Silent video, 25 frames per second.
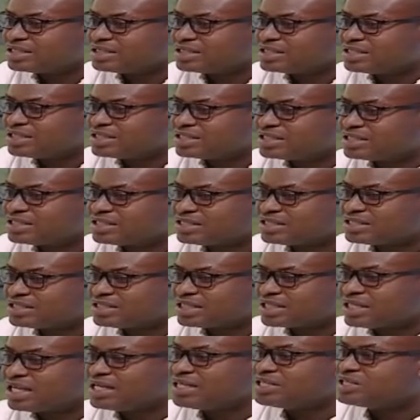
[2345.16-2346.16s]
is, is
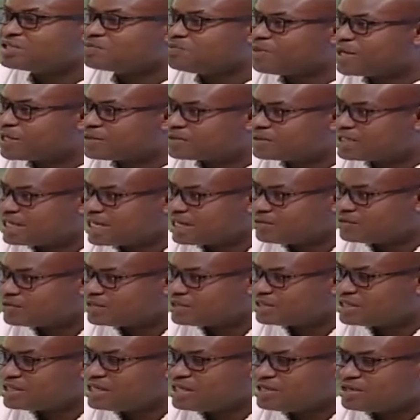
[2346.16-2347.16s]
clearly spelled out
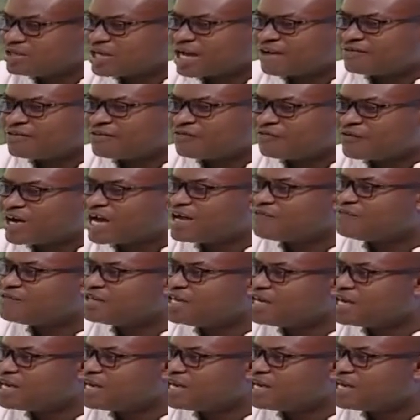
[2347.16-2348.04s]
you have a five-year